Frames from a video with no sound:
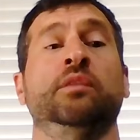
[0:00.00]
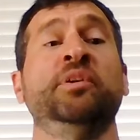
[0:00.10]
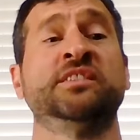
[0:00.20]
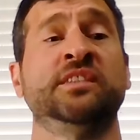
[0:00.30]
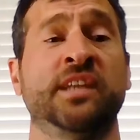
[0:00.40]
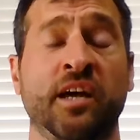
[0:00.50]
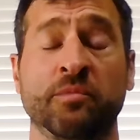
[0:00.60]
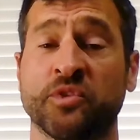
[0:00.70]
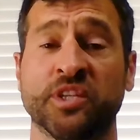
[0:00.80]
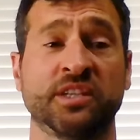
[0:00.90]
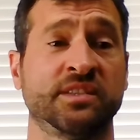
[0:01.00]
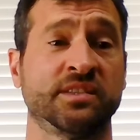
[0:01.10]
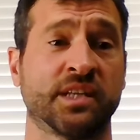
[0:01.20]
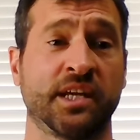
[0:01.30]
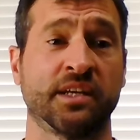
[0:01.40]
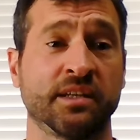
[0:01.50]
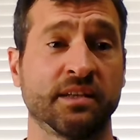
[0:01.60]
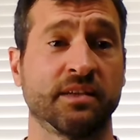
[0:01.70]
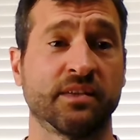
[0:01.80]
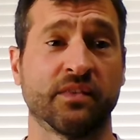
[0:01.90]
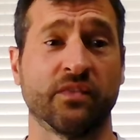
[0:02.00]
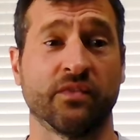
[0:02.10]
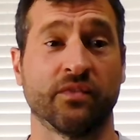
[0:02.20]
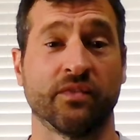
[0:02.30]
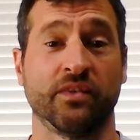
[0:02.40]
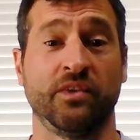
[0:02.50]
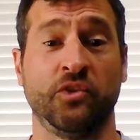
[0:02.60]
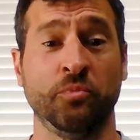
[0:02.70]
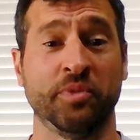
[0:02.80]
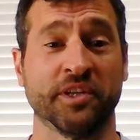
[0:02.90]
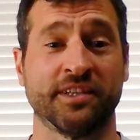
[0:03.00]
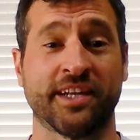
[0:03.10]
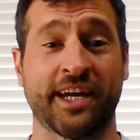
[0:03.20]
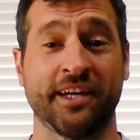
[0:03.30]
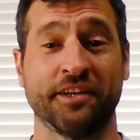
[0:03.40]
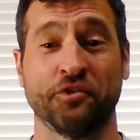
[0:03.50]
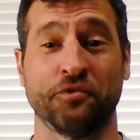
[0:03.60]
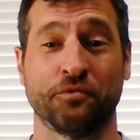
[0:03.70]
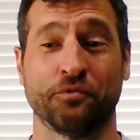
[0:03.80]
The biggest thing that helped with this is like, you built the diet